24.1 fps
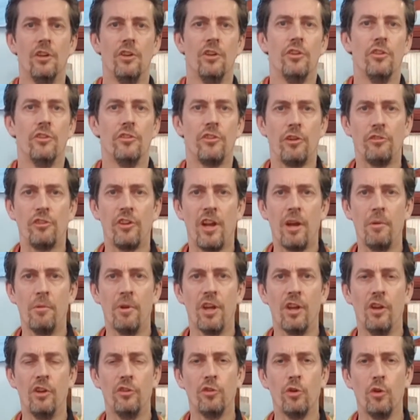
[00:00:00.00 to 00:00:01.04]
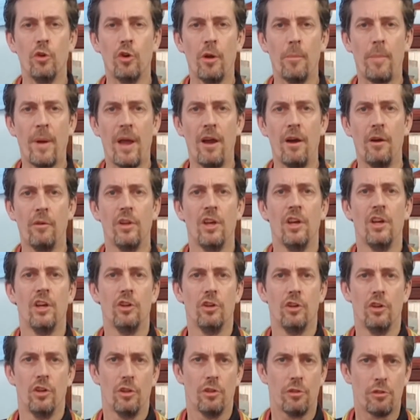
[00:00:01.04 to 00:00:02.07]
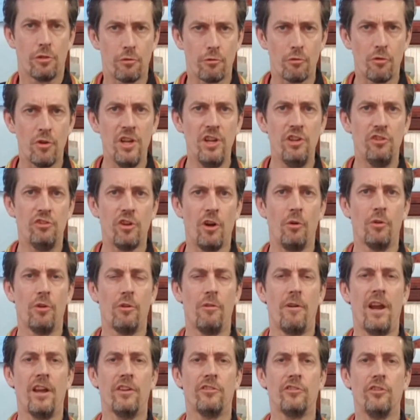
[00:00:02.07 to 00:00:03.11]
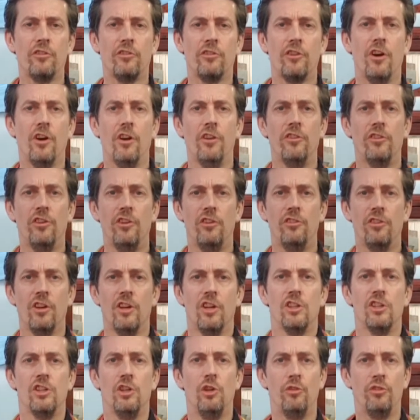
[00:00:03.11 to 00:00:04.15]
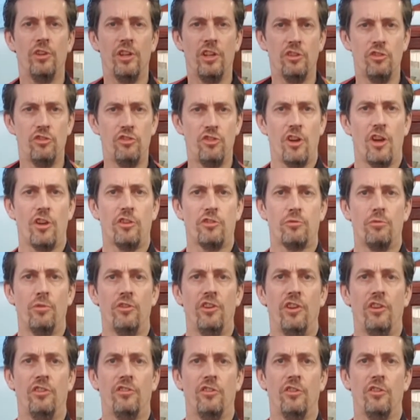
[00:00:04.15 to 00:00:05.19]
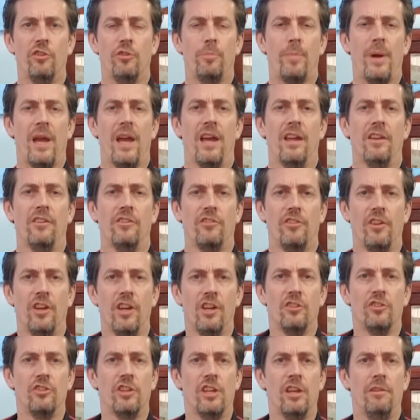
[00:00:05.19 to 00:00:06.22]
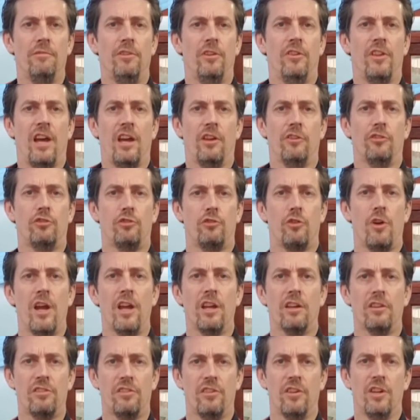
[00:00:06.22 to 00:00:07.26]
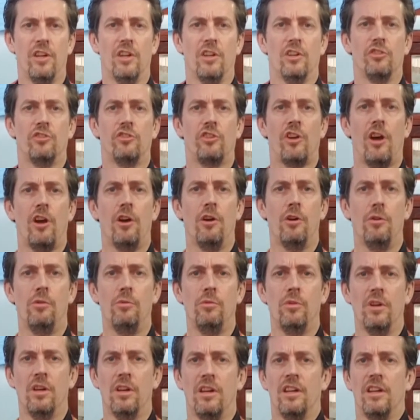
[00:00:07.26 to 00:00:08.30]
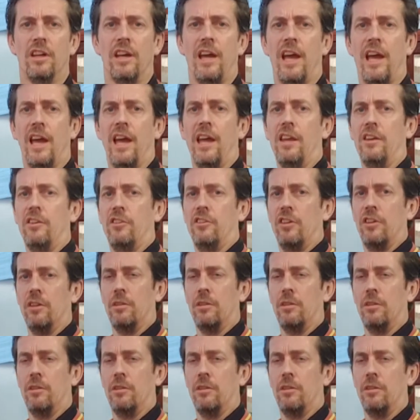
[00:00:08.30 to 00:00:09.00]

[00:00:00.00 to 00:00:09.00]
So today we're going to talk about 3 shoulder exercises using just resistance bands to give you that strength, tone, and